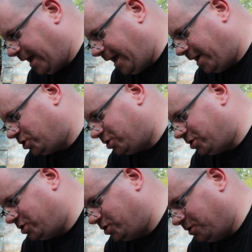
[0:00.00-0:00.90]
ash
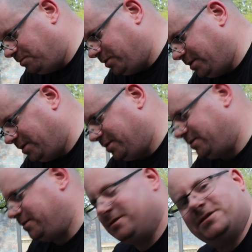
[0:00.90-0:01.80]
soup.
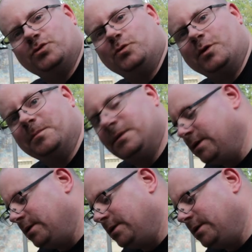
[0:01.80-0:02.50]
Still warm.